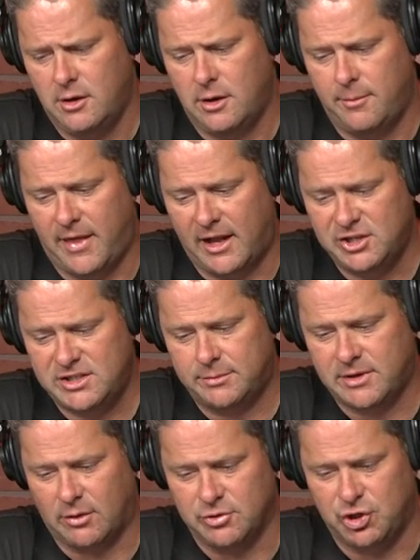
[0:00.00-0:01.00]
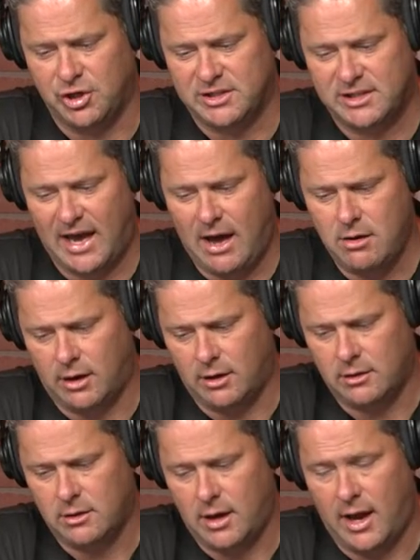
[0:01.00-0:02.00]
I mean, that just seems like it was good scouting.
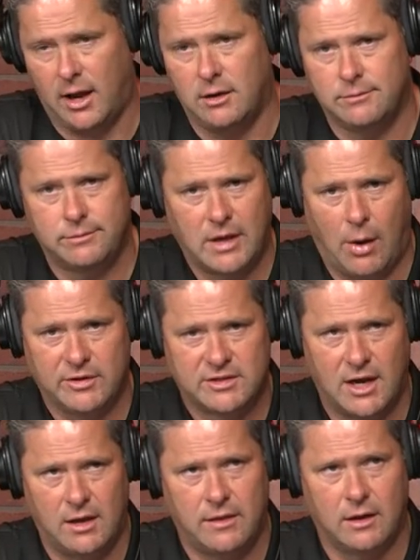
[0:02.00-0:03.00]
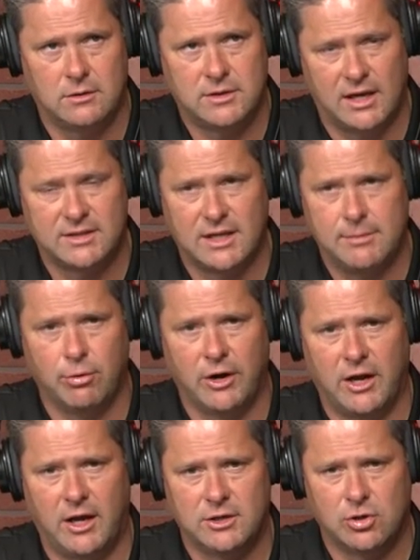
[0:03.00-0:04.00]
And I would say that Tennessee
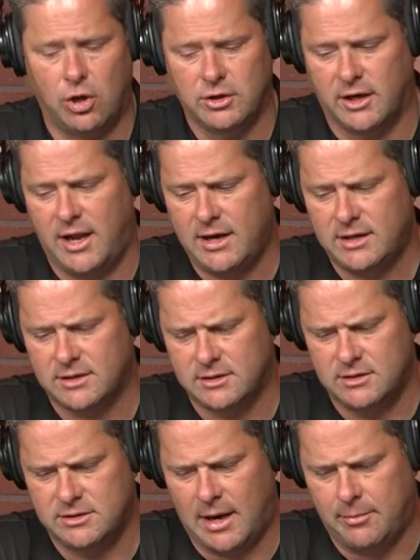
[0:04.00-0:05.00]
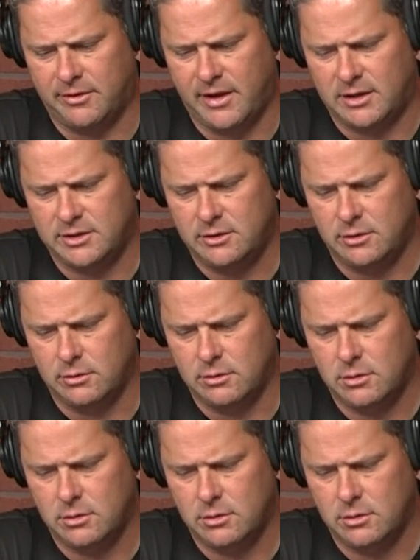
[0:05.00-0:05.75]
bringing in Dalton Knecht example of that too.